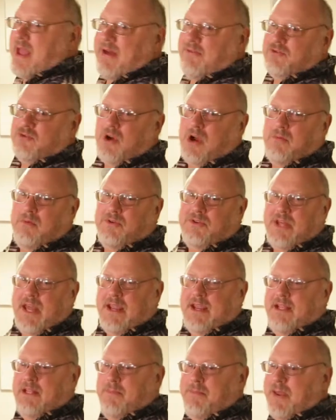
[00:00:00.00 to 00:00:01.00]
have trouble
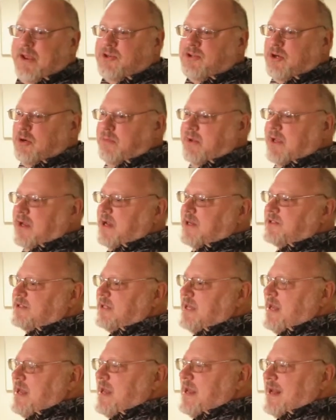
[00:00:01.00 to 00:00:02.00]
taking the picture
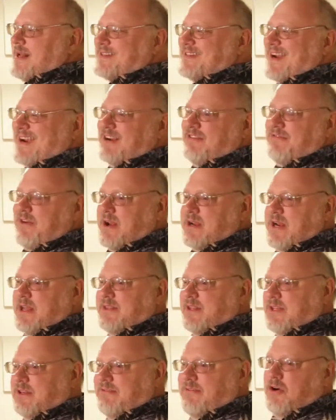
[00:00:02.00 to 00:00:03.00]
because it's not going to find
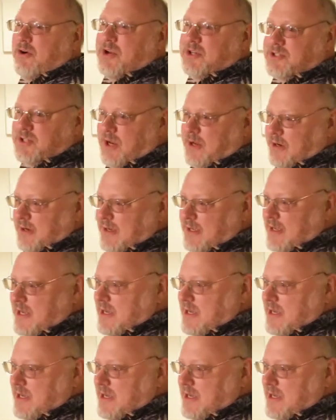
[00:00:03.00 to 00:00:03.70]
anything to focus on.